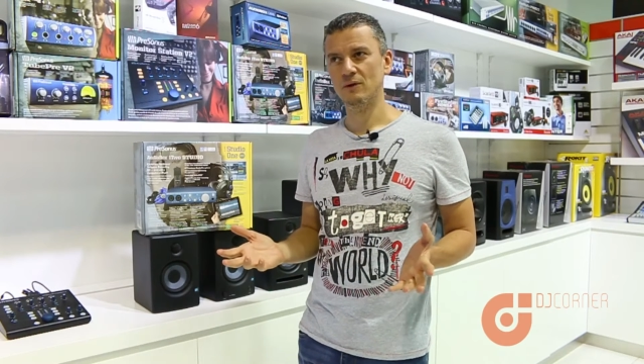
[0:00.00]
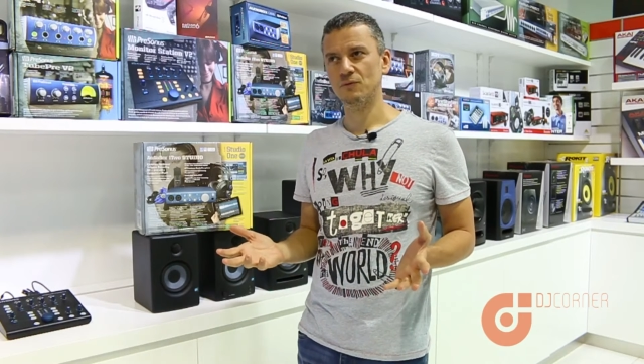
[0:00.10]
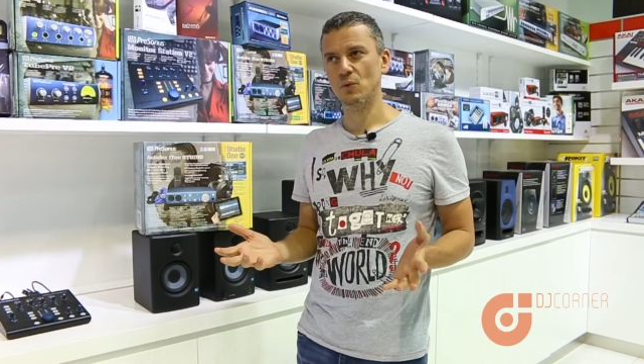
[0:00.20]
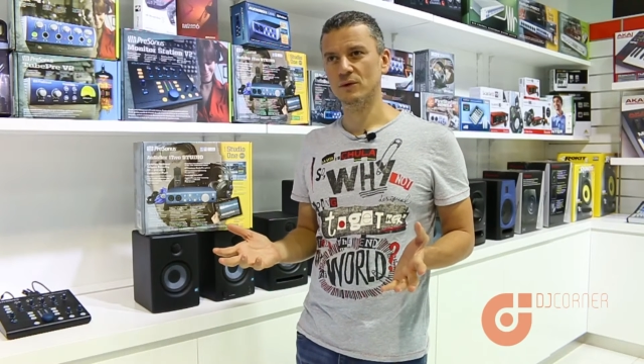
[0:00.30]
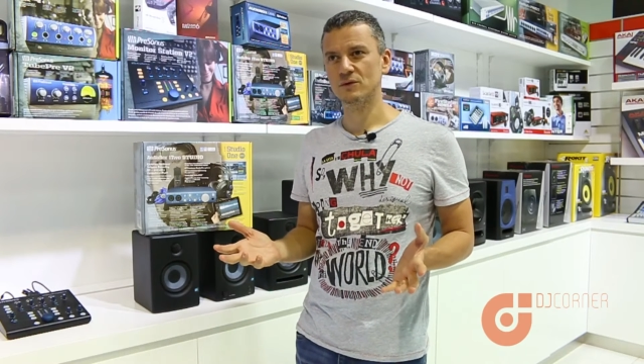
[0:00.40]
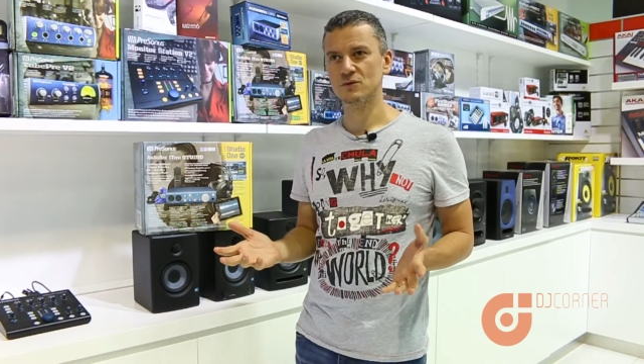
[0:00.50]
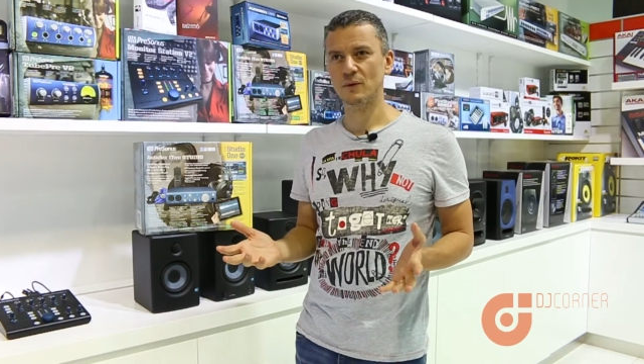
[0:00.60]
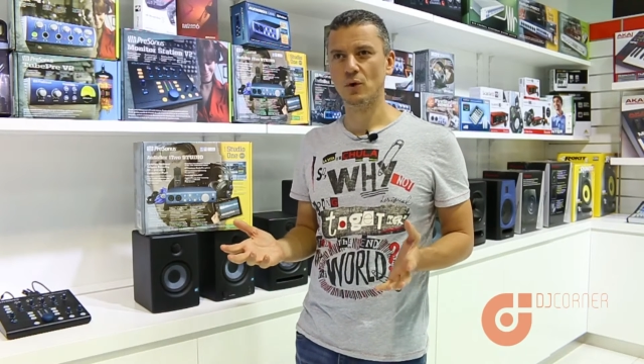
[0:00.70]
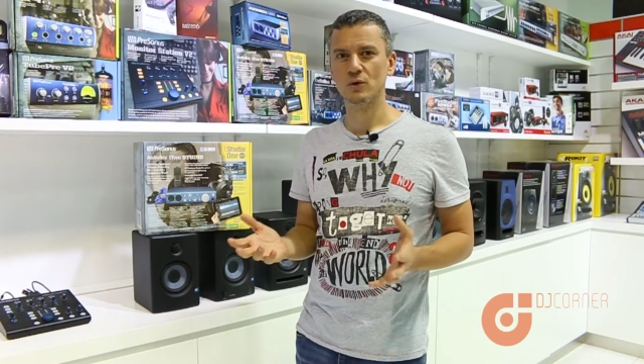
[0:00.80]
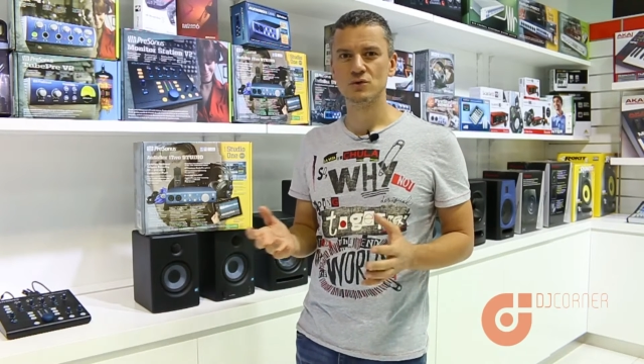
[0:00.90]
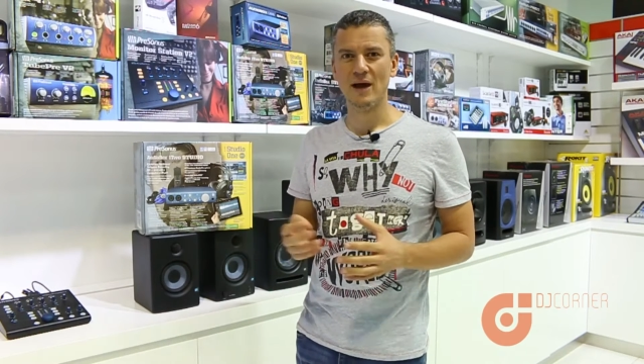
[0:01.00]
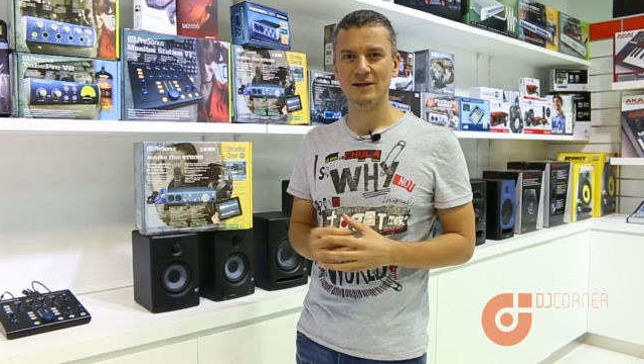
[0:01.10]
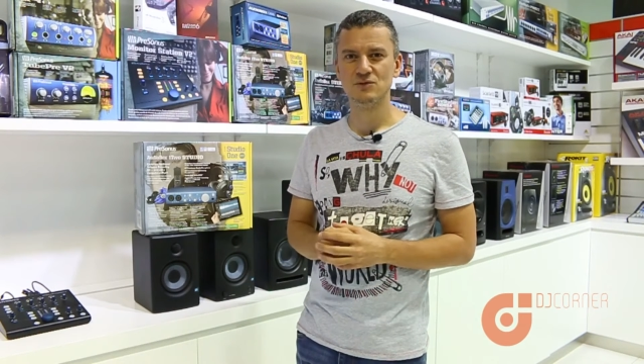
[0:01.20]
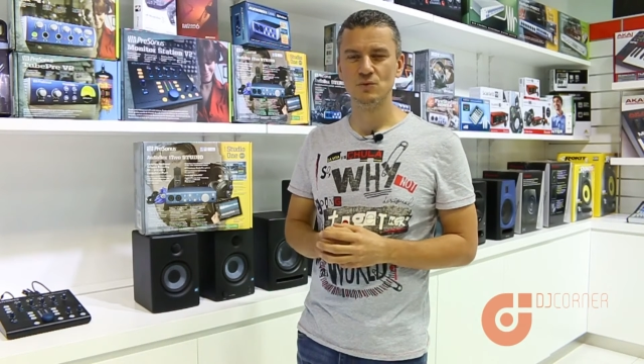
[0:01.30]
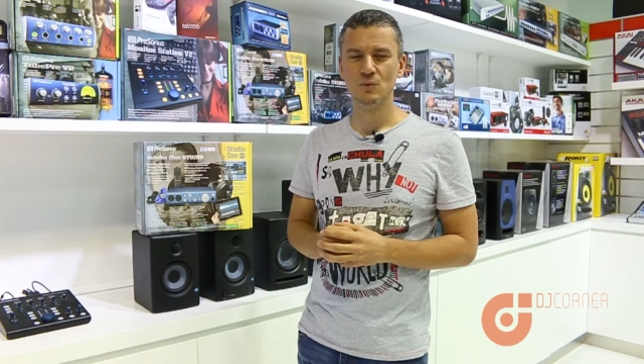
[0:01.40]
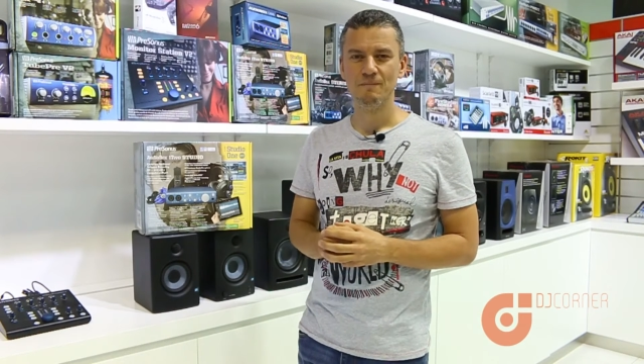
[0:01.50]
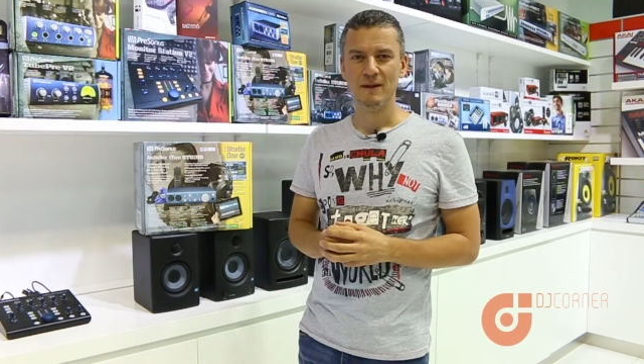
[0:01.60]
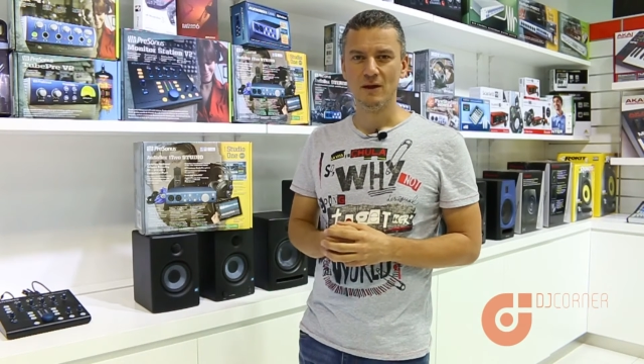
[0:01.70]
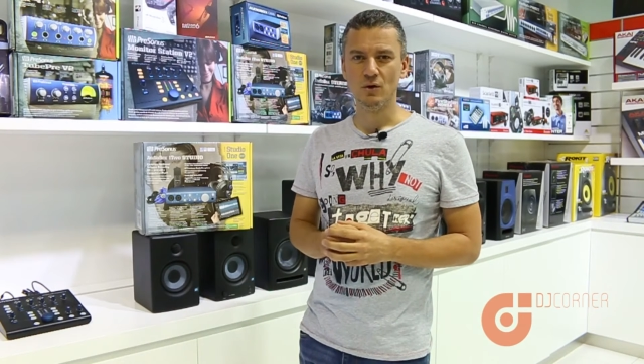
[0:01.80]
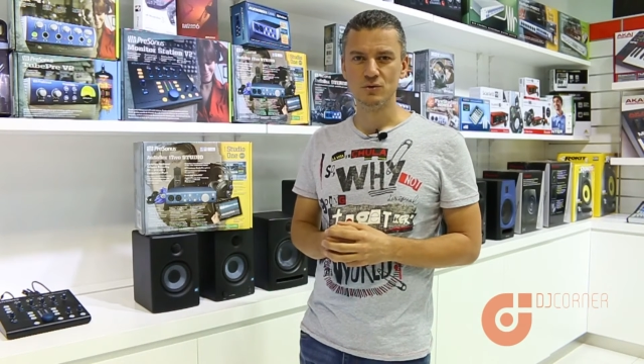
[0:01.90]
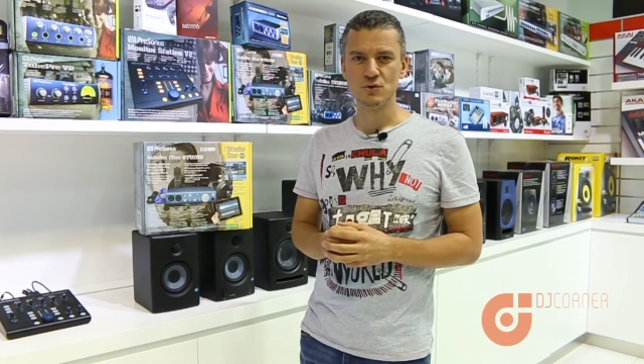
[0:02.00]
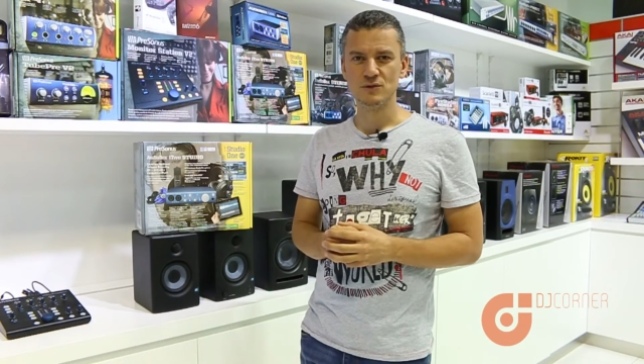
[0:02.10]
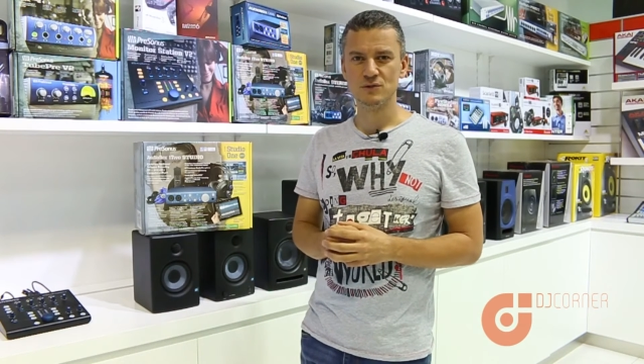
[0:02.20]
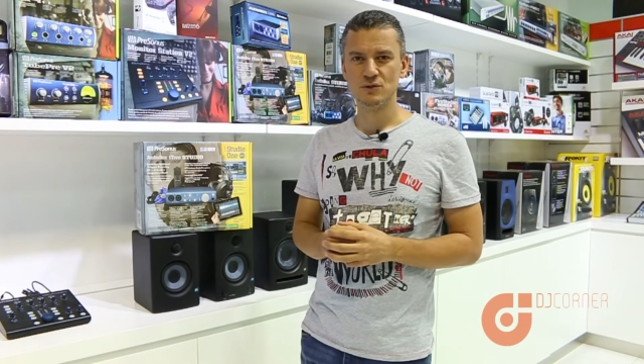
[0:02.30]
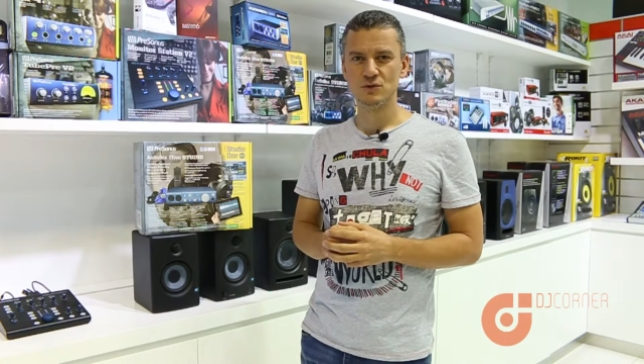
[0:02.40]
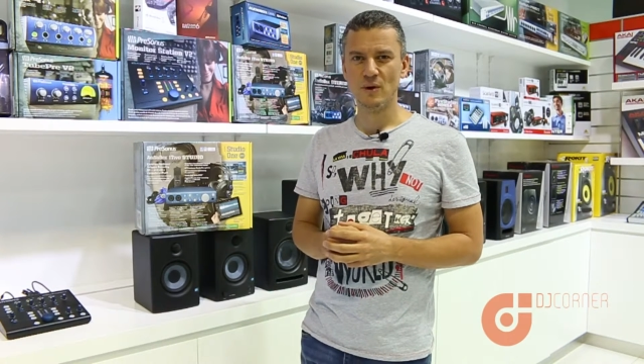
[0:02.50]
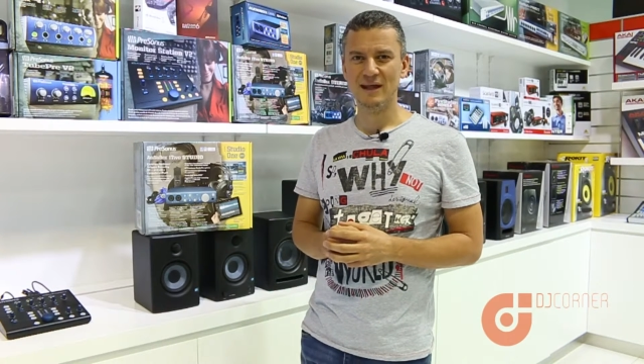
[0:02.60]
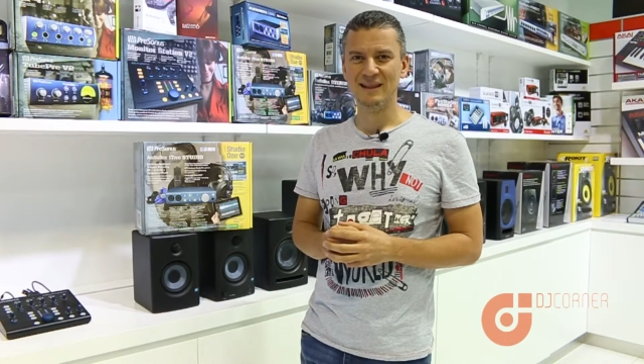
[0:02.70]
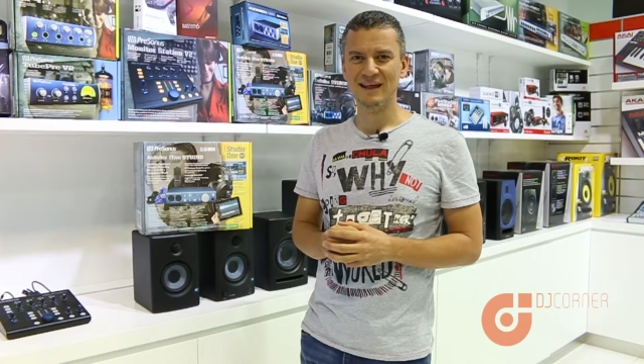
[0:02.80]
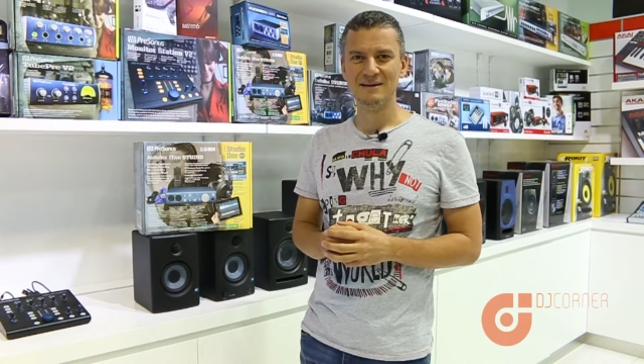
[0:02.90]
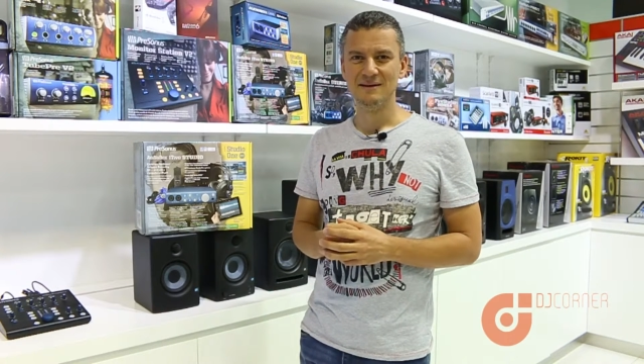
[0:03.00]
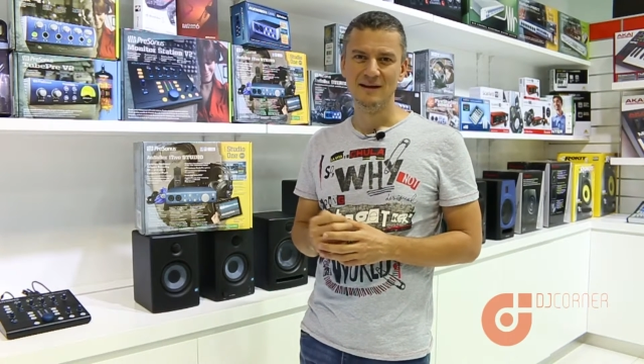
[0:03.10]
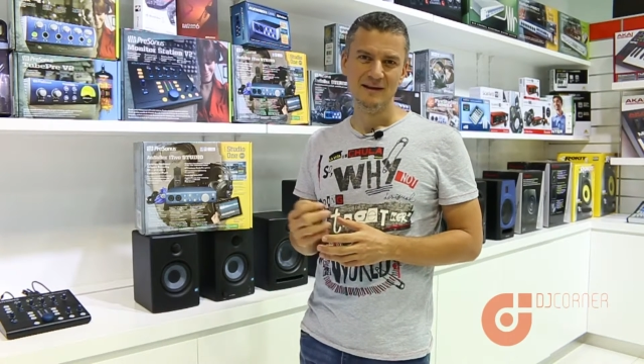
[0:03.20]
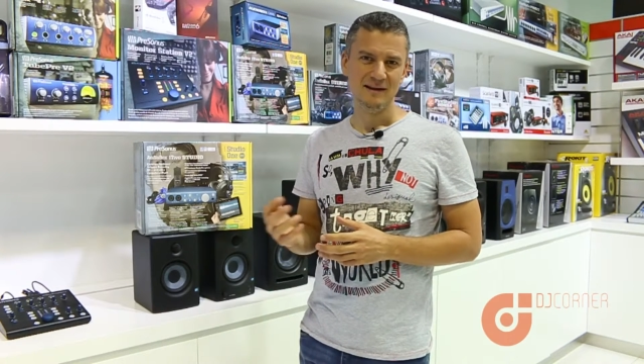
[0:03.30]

if you wanted to record, you had to go to a studio and then